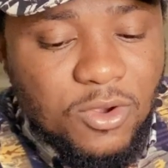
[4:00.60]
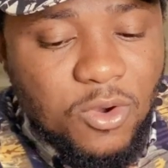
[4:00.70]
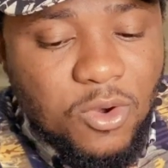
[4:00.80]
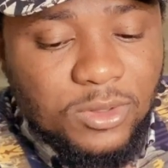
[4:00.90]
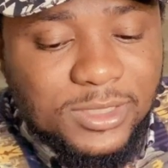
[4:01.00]

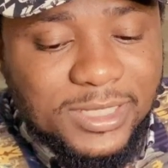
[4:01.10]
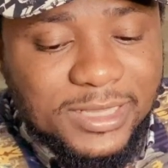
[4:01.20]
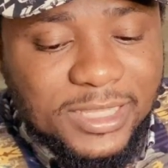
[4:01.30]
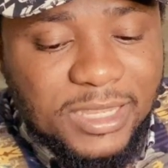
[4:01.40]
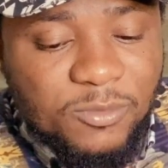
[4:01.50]
all in the
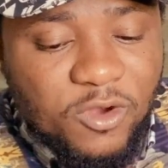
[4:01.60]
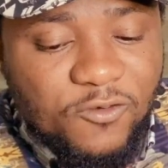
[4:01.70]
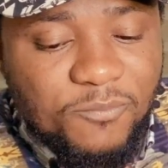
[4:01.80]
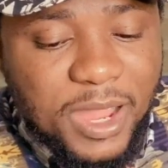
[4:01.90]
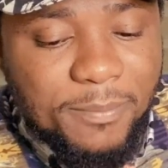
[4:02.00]
name
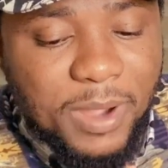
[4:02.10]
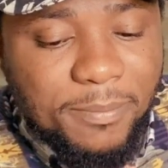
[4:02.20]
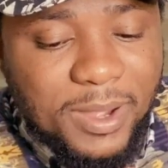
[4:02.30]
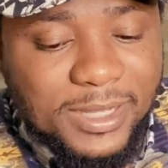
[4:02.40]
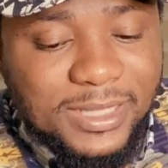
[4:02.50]
of my
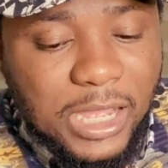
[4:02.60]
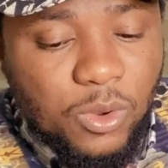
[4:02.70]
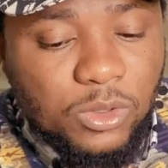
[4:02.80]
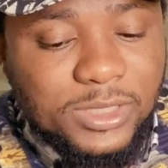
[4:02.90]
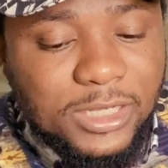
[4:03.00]
papa now
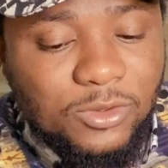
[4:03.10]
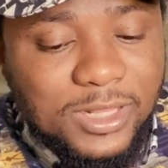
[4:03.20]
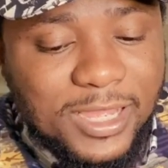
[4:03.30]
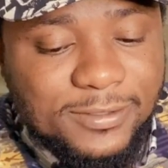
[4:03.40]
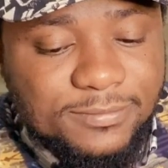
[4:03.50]
or
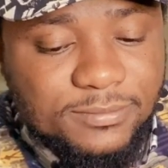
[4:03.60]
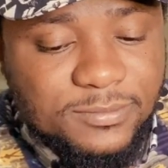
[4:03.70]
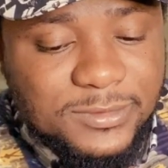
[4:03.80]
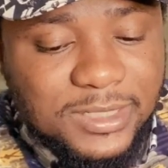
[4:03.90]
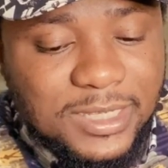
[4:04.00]
Tedola.
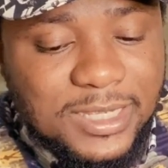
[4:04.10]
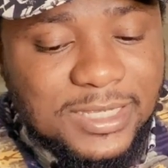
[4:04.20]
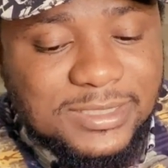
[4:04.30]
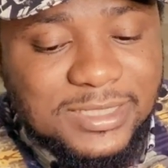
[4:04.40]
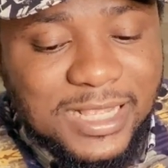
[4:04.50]

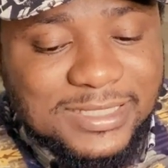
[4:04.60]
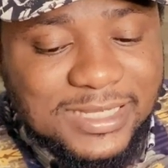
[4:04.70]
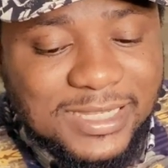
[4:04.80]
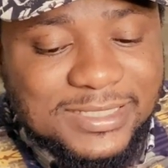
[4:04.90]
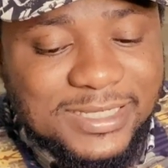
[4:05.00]

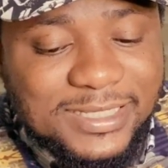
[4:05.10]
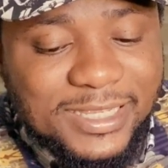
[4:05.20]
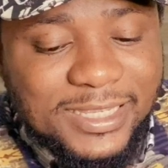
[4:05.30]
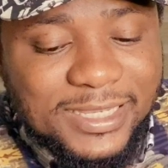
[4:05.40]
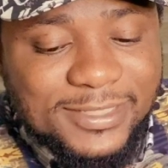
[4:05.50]
Zlatan did
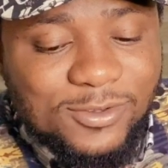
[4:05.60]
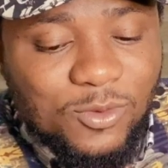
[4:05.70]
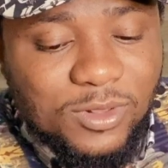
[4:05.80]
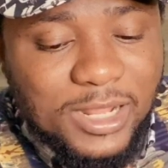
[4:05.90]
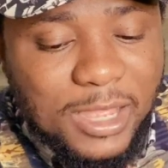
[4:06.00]
a hit
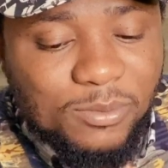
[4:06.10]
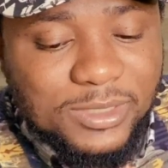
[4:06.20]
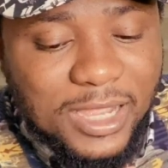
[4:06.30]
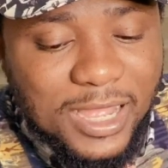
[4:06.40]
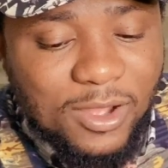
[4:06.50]
collab
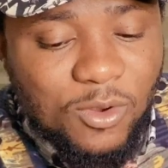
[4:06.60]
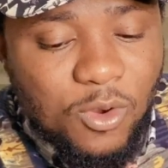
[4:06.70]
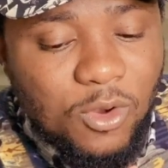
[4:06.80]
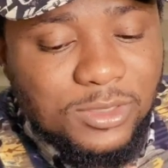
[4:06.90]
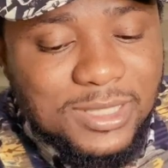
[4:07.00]
with her
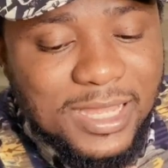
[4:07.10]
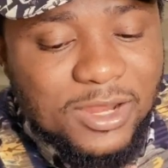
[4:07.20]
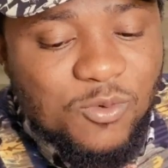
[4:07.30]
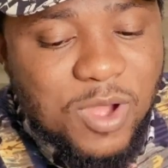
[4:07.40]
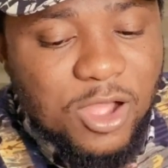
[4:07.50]

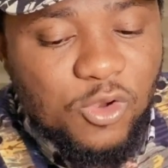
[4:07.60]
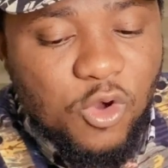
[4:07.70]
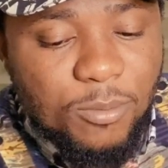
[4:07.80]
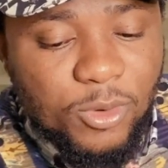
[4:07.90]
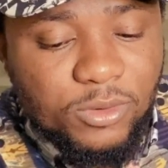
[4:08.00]
ordinary one
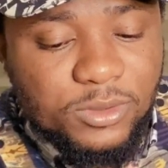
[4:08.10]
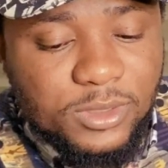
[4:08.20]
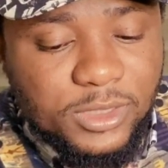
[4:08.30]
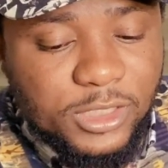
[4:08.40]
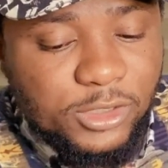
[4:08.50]
Kobo
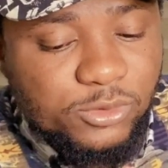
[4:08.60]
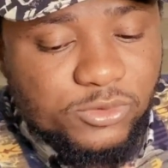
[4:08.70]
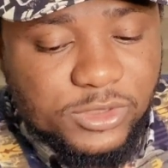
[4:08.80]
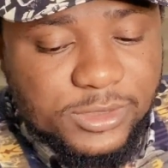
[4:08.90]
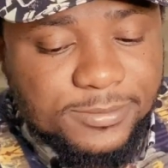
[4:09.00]
in
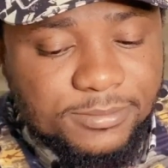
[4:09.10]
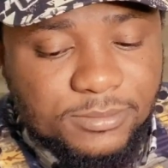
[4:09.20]
Osi.